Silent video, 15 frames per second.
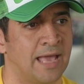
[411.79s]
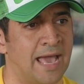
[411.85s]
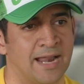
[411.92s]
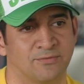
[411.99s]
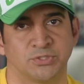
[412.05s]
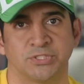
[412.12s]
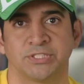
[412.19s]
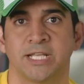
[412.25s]

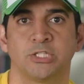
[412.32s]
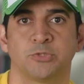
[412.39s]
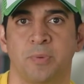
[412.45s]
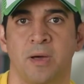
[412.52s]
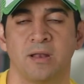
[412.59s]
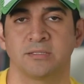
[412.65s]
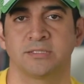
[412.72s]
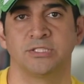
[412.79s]
out of 6
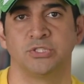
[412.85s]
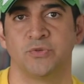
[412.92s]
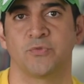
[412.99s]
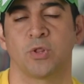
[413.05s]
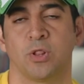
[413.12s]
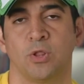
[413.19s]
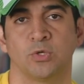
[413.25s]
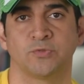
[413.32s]
policies
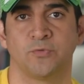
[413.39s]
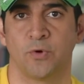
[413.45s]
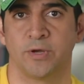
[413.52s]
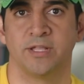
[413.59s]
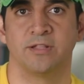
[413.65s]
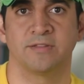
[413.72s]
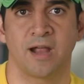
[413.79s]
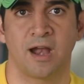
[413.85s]
you've closed for
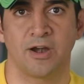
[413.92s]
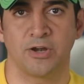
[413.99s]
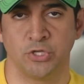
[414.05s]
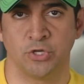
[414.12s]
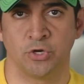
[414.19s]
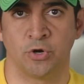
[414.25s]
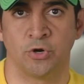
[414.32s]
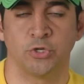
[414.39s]
the entire
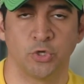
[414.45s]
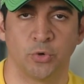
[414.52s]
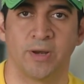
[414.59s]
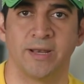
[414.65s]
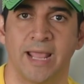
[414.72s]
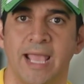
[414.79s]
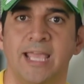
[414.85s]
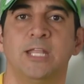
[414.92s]
year, you're
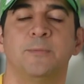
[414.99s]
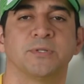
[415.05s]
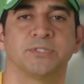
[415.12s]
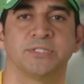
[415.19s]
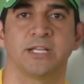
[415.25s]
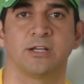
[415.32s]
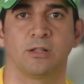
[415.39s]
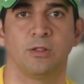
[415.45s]
an
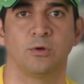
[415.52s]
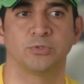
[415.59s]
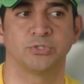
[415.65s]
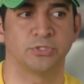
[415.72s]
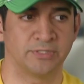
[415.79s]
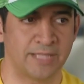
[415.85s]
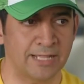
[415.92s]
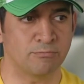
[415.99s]
80%
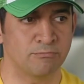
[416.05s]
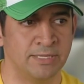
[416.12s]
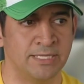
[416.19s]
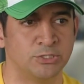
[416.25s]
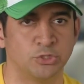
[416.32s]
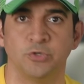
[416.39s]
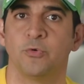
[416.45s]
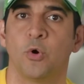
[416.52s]
closer. That
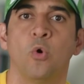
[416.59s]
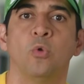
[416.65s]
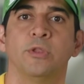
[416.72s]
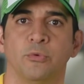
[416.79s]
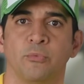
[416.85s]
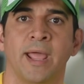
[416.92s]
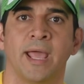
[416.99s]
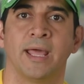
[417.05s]
means you've
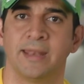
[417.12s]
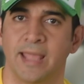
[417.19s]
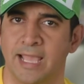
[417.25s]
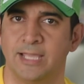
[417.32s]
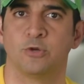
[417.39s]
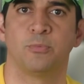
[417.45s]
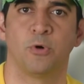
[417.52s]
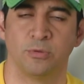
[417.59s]
only ran
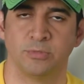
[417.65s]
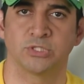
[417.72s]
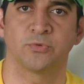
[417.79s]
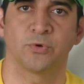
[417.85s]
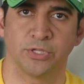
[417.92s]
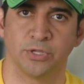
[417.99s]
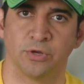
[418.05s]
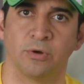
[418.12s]
8 appointments
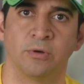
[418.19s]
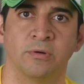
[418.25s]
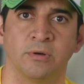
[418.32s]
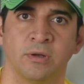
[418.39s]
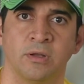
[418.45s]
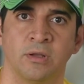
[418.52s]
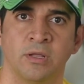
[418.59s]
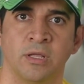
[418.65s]
for the year.
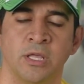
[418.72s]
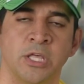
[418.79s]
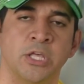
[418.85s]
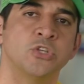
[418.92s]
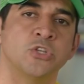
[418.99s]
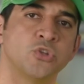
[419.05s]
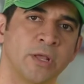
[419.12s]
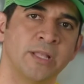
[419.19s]

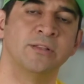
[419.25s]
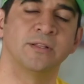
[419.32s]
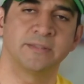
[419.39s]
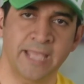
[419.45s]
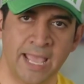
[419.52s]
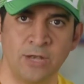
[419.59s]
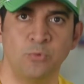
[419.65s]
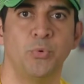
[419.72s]
So in the
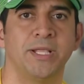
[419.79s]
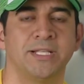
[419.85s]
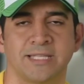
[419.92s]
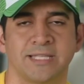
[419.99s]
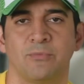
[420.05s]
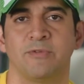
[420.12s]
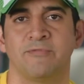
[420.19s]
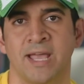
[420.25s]
10 weeks
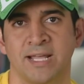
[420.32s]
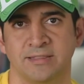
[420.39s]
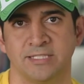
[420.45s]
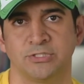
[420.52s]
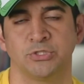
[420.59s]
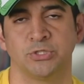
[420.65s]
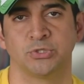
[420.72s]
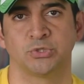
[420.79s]
that we've had
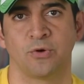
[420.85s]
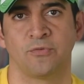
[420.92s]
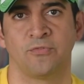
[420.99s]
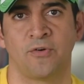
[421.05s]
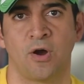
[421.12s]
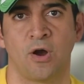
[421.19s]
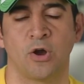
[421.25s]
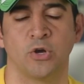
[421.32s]
this year so
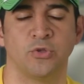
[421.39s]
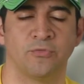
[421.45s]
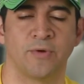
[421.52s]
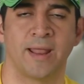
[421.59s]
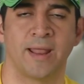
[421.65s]
far, you've